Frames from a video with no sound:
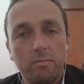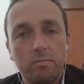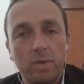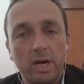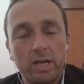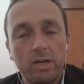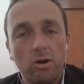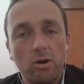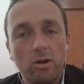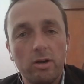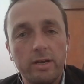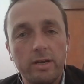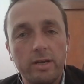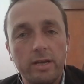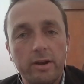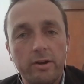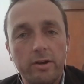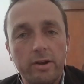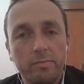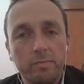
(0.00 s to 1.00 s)
my colleague,
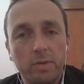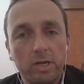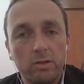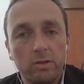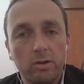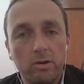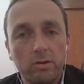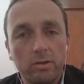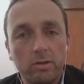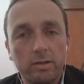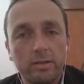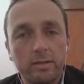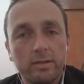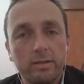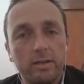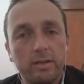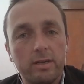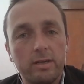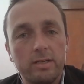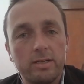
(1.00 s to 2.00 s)
Eric
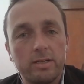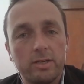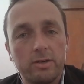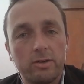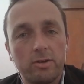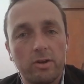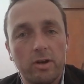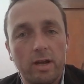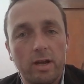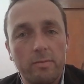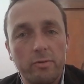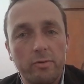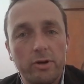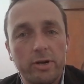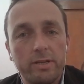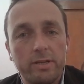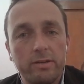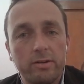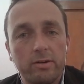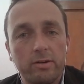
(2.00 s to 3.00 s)
McDonald, is a
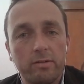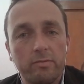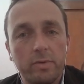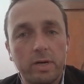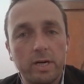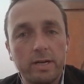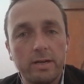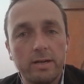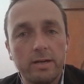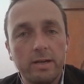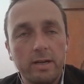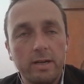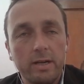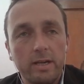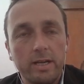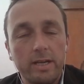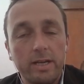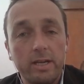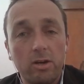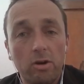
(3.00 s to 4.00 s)
collaborator of mine.
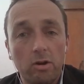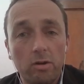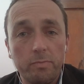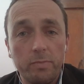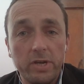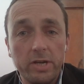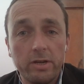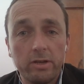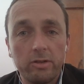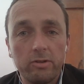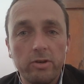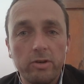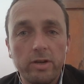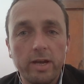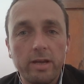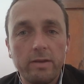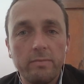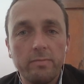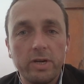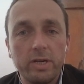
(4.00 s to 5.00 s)
He can't be here
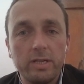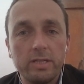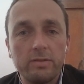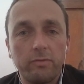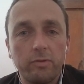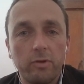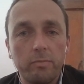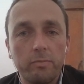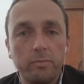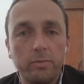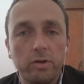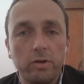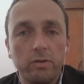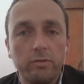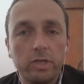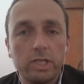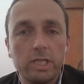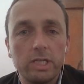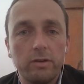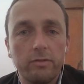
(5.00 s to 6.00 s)
today, but he's from
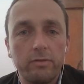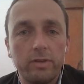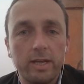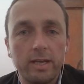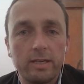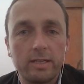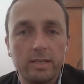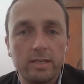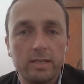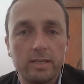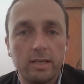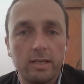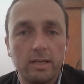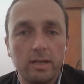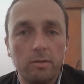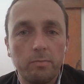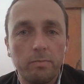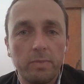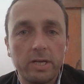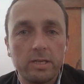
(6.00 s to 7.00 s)
University of Texas at
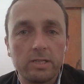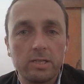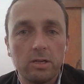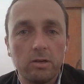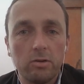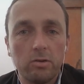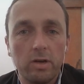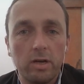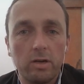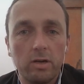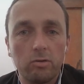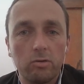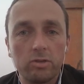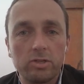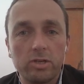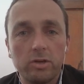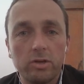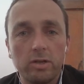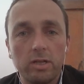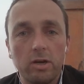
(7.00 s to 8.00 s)
El Paso and
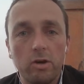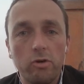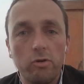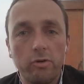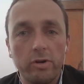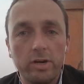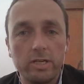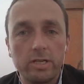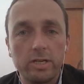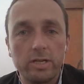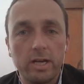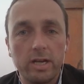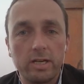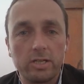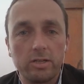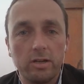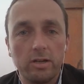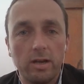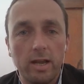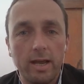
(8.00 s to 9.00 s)
also at Oak Ridge
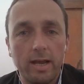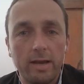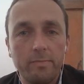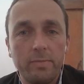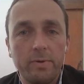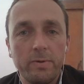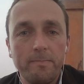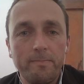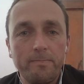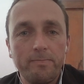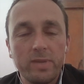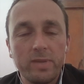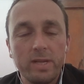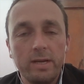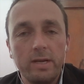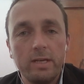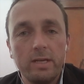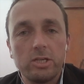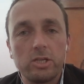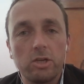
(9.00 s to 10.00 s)
National Lab.
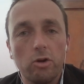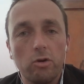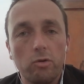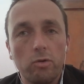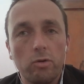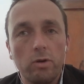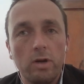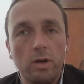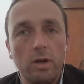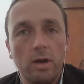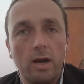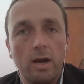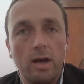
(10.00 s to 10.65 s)
So